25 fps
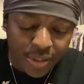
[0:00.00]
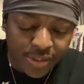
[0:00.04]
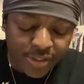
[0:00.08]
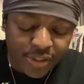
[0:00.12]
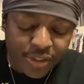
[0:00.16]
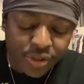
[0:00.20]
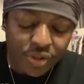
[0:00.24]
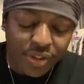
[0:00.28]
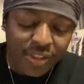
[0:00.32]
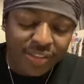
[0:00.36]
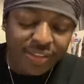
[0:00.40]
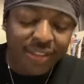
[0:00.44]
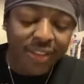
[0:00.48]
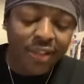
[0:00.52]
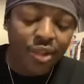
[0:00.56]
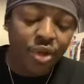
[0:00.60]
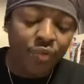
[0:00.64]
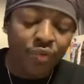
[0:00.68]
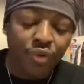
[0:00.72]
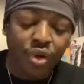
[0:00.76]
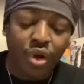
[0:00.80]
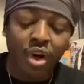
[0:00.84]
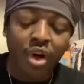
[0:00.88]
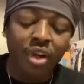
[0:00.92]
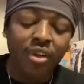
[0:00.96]
Because he's gonna take
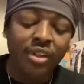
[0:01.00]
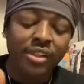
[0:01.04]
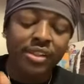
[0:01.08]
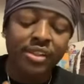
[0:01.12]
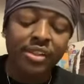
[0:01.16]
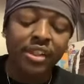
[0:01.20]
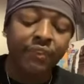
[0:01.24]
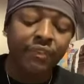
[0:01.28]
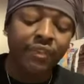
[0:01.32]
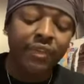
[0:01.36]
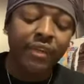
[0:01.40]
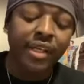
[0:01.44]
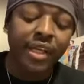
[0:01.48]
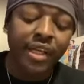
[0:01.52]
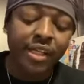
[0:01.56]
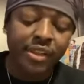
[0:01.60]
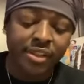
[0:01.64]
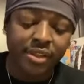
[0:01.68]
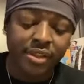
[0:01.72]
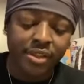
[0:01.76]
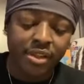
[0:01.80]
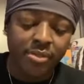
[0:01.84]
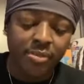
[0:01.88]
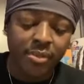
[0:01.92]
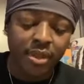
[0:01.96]
over all these different
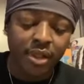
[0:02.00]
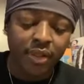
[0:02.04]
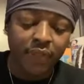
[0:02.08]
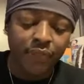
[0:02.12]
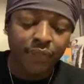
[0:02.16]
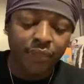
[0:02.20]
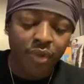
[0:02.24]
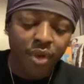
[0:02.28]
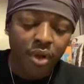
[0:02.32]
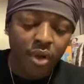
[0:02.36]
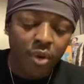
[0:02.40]
nations, man.